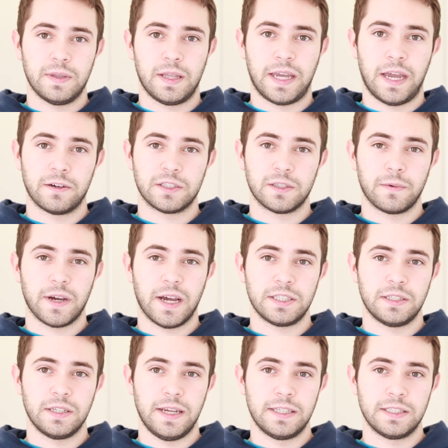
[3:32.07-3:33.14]
the character
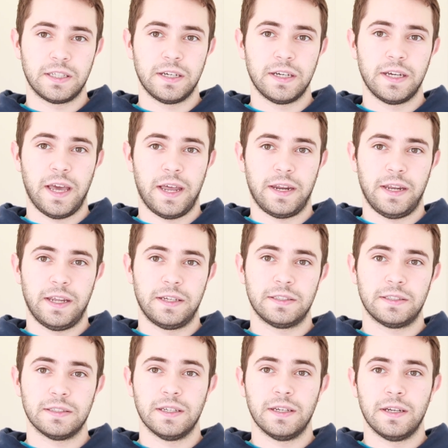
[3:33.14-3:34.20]
progression is good and it
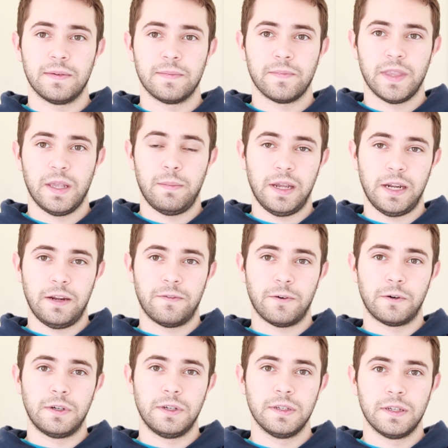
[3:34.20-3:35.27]
is
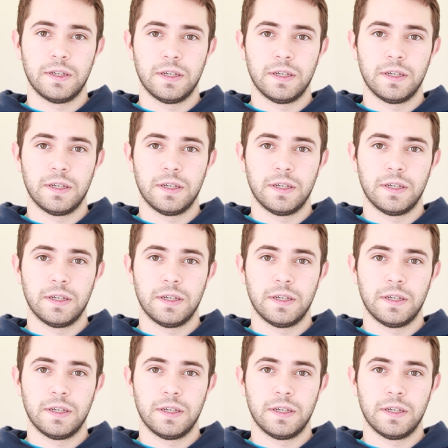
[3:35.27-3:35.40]
meaningful.